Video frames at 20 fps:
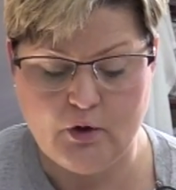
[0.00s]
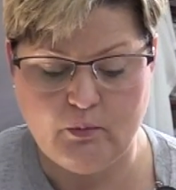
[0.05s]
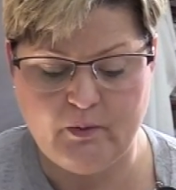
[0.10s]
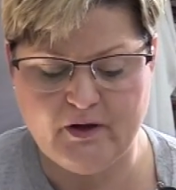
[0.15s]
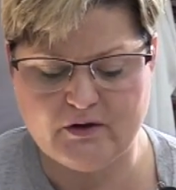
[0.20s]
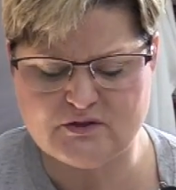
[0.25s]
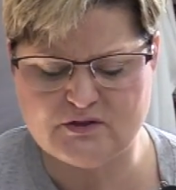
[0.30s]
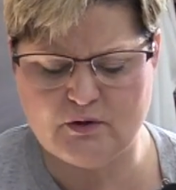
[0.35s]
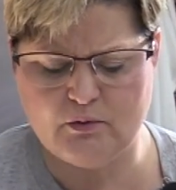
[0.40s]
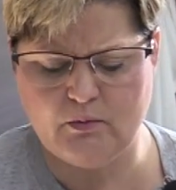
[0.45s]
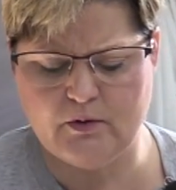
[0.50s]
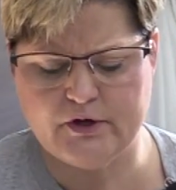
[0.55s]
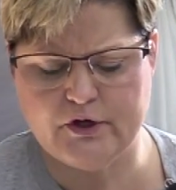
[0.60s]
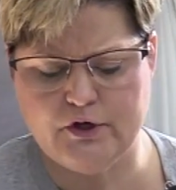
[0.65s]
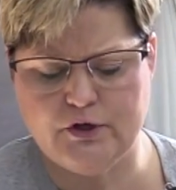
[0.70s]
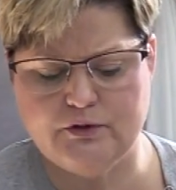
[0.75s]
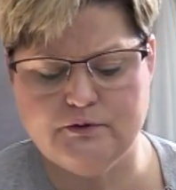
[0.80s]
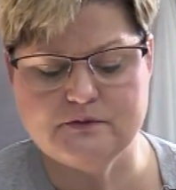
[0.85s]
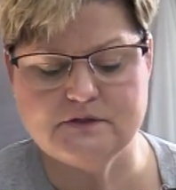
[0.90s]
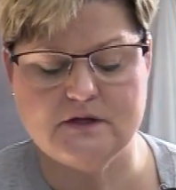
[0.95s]
We also want to
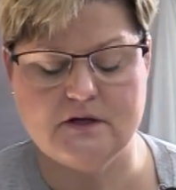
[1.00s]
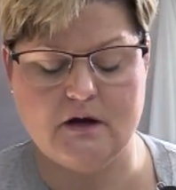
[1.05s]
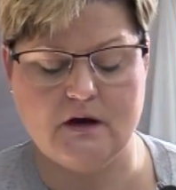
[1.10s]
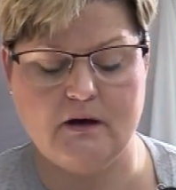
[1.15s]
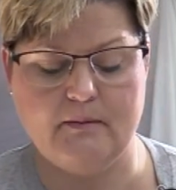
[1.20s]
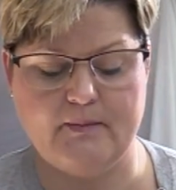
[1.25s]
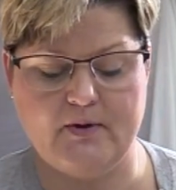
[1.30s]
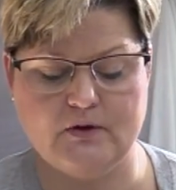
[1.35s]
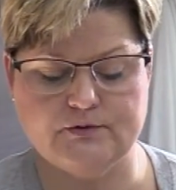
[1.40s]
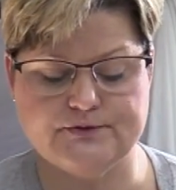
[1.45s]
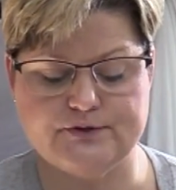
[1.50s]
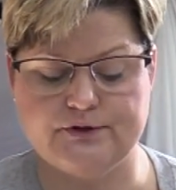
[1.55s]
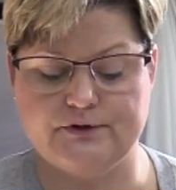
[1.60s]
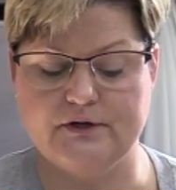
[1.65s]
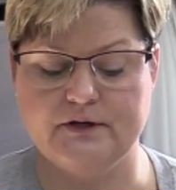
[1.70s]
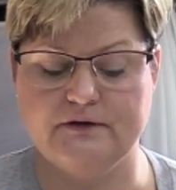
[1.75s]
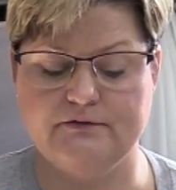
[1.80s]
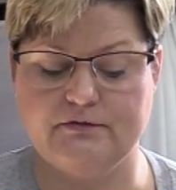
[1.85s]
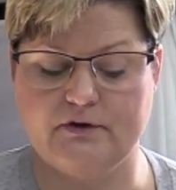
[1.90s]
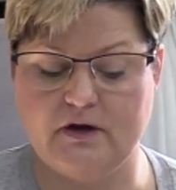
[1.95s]
use
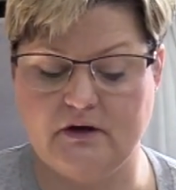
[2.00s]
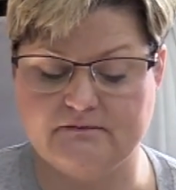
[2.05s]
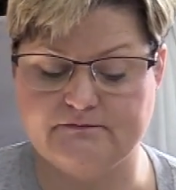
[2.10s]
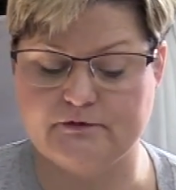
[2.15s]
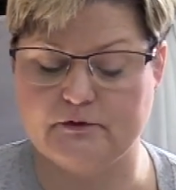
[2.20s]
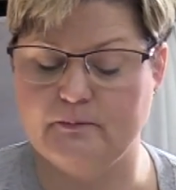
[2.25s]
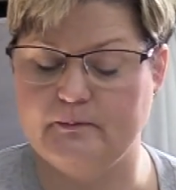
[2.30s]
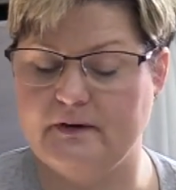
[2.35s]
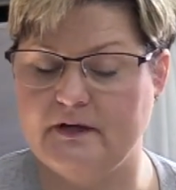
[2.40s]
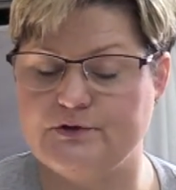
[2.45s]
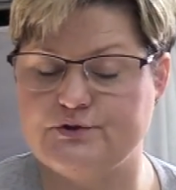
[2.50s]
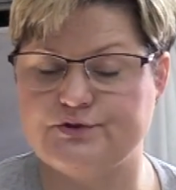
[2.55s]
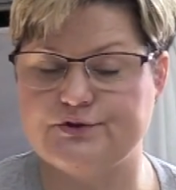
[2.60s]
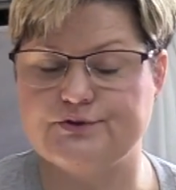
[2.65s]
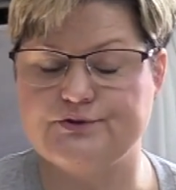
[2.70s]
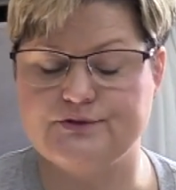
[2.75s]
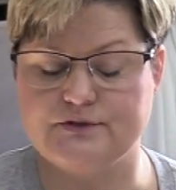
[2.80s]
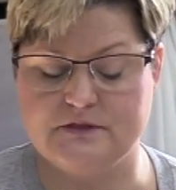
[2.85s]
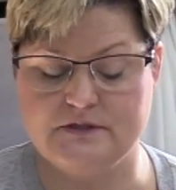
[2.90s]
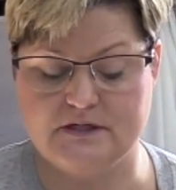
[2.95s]
alternative comfort
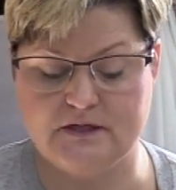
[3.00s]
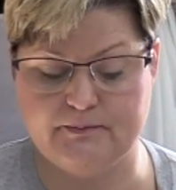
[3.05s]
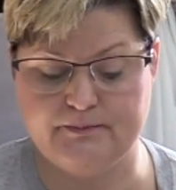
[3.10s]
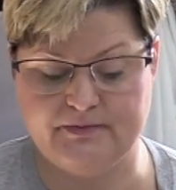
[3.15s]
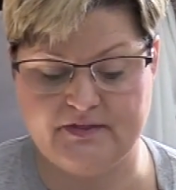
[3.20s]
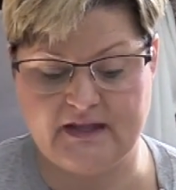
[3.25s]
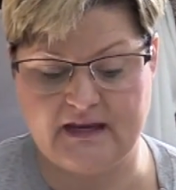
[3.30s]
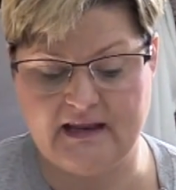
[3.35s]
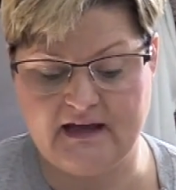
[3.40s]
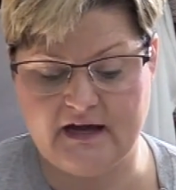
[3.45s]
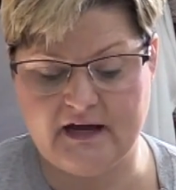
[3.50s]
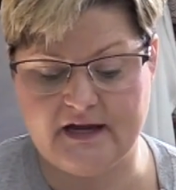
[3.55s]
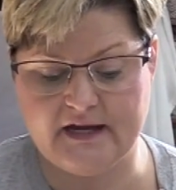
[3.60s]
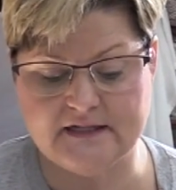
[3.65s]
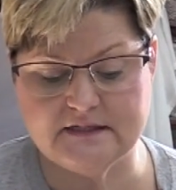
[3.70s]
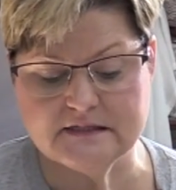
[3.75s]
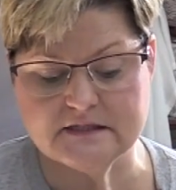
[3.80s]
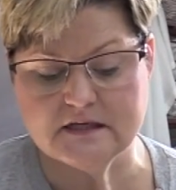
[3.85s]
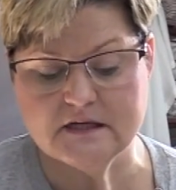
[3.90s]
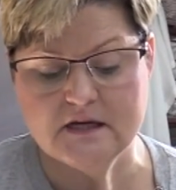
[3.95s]
measures, dim the
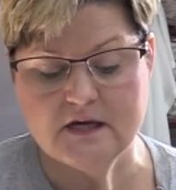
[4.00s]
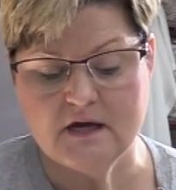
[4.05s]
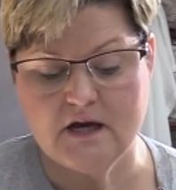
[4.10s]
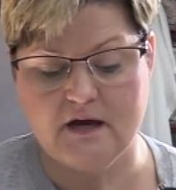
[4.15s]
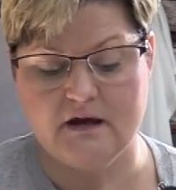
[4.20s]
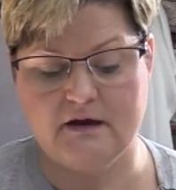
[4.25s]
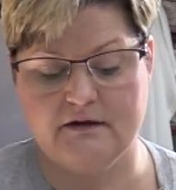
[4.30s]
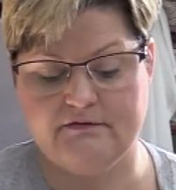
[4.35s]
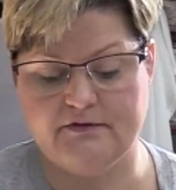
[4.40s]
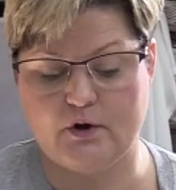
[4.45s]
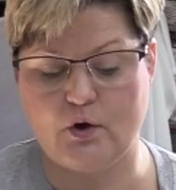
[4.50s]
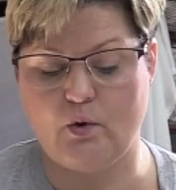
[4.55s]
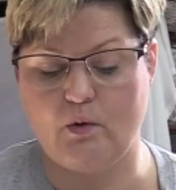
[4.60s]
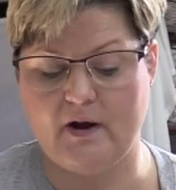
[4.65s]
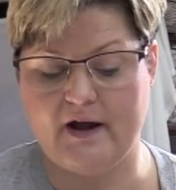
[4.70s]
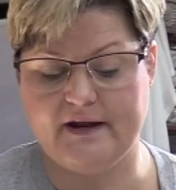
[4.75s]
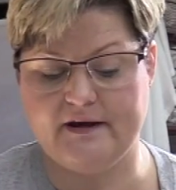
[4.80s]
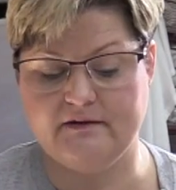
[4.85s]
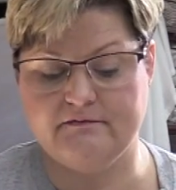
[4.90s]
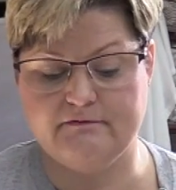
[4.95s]
lights, have a
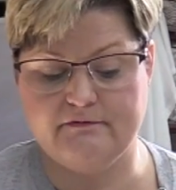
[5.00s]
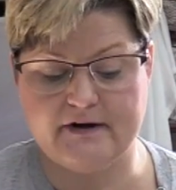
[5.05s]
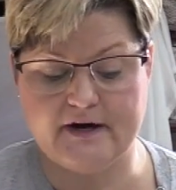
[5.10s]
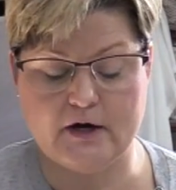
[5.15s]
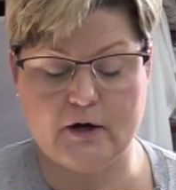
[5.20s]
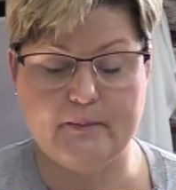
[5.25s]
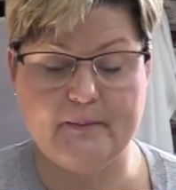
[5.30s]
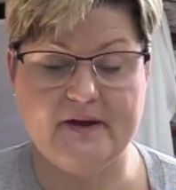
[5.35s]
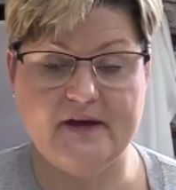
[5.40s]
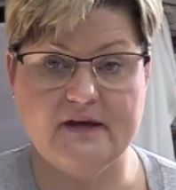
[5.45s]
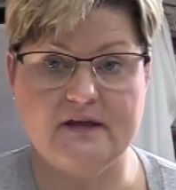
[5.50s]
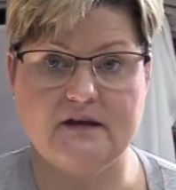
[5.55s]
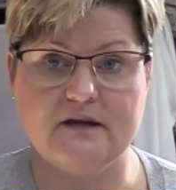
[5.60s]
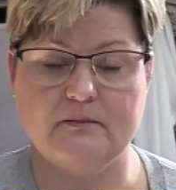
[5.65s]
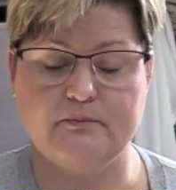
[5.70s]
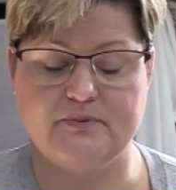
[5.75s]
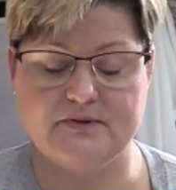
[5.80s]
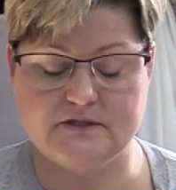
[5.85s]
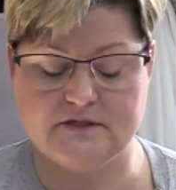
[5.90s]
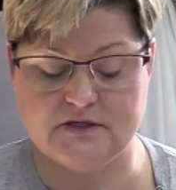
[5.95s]
quiet environment,
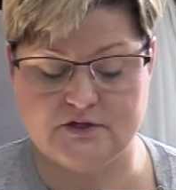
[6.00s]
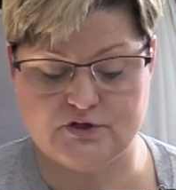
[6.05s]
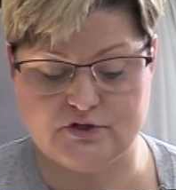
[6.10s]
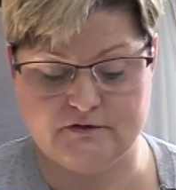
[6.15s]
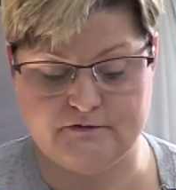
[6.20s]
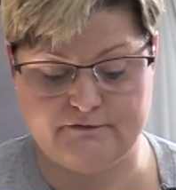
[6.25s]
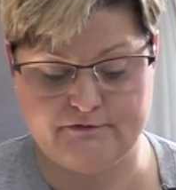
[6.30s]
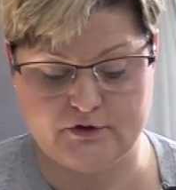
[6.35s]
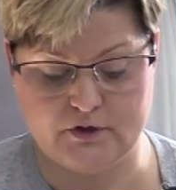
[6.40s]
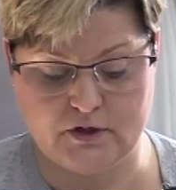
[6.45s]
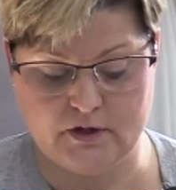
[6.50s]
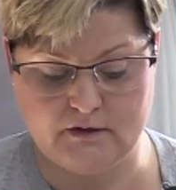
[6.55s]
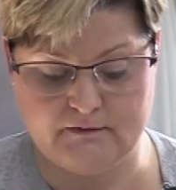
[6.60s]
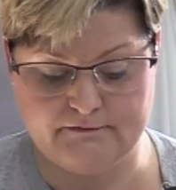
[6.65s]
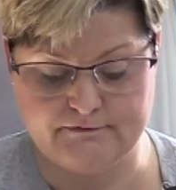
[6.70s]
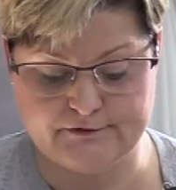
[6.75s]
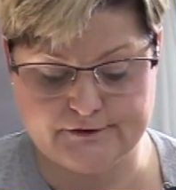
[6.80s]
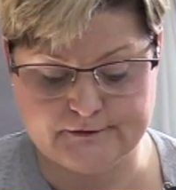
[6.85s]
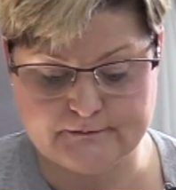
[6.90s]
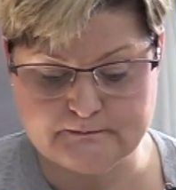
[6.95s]
and position for
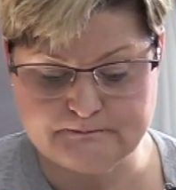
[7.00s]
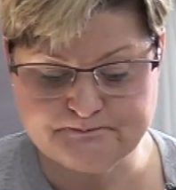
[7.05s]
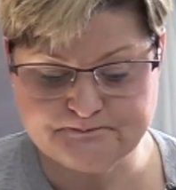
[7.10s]
comfort.